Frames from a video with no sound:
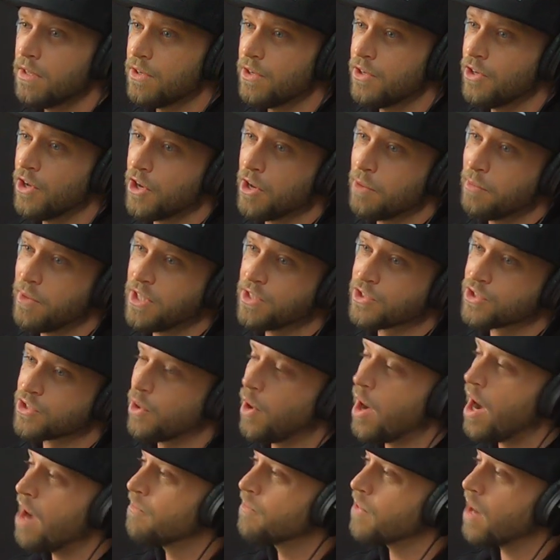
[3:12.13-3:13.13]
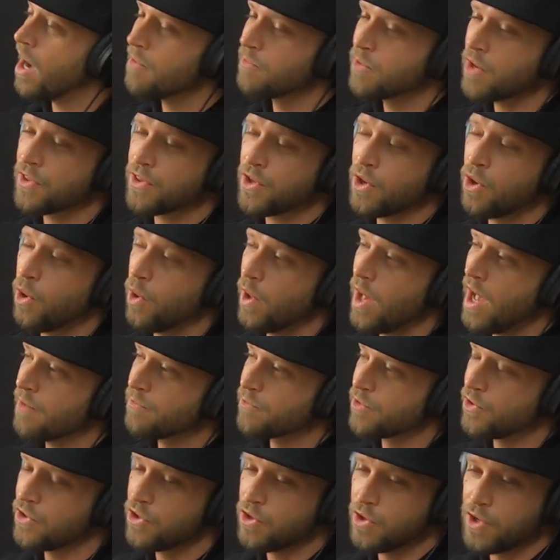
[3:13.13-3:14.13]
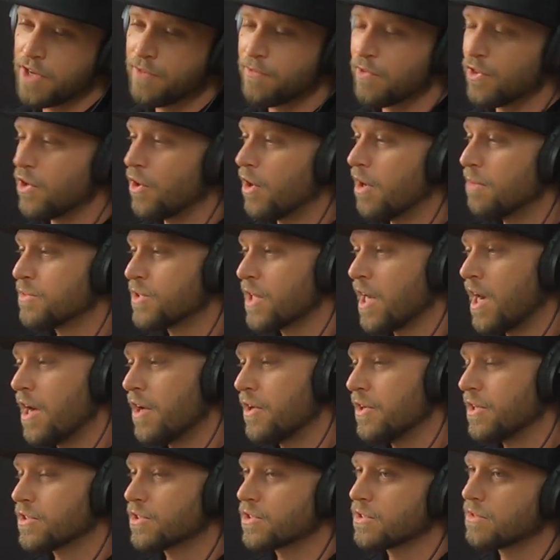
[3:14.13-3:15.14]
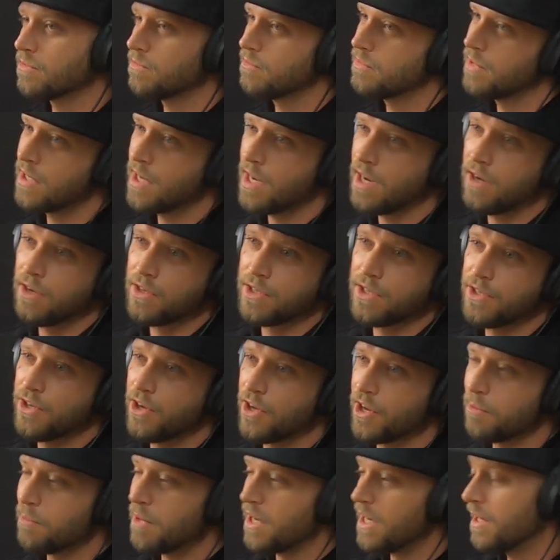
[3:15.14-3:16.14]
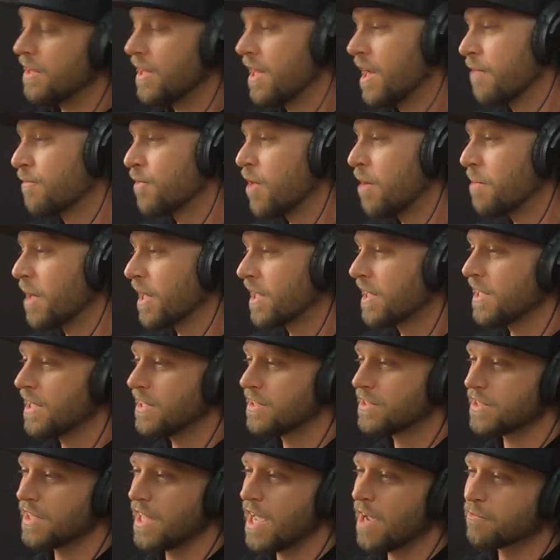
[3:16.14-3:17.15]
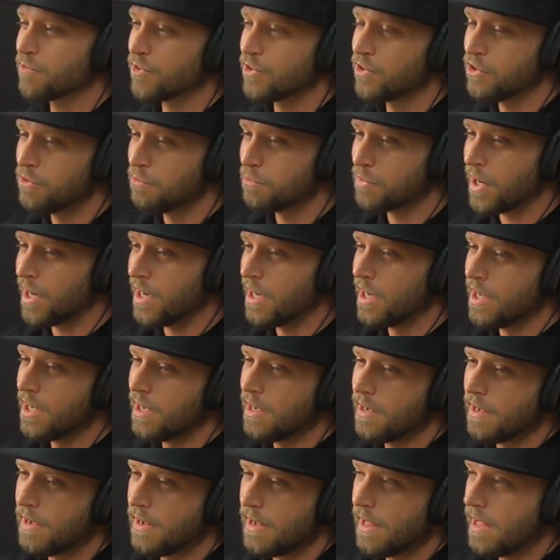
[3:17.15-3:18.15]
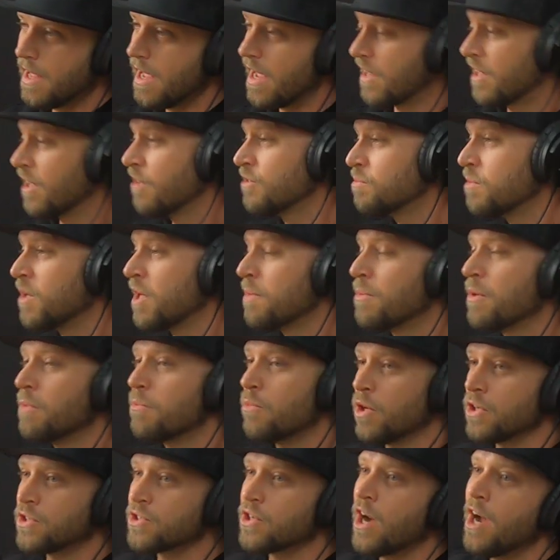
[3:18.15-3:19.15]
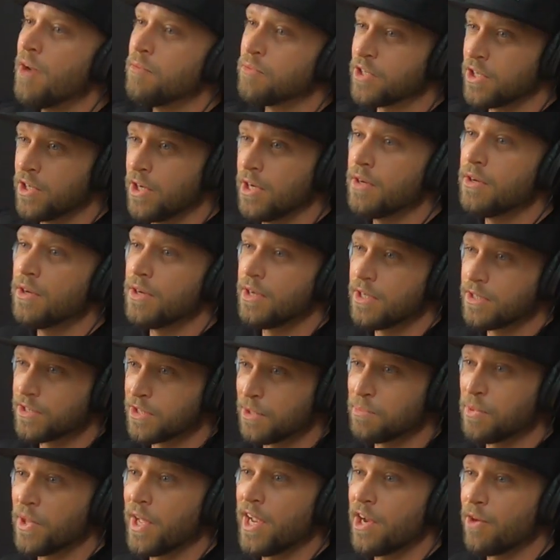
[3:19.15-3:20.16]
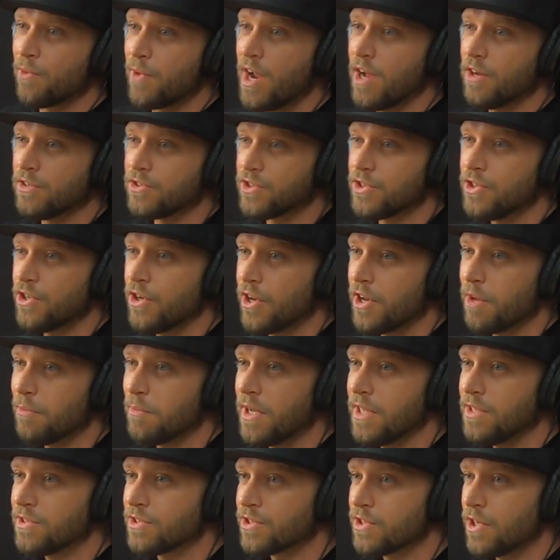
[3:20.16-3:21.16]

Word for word: You know what oh, I mean? So cool. I've I've got the whole afternoon, even though I'm tired as hell, you know what I mean? And then I've got my kids in the afternoon, but it gives me a bit more time to to play around, you know what I mean?